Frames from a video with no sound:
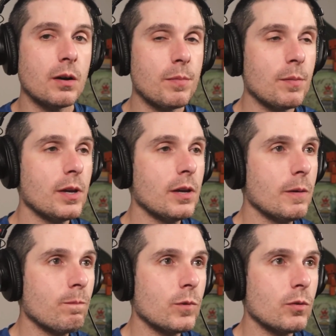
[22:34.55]
Maybe
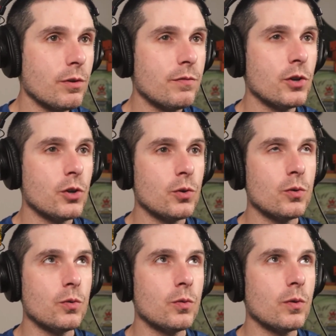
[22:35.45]

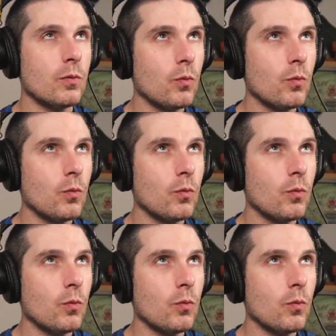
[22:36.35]
review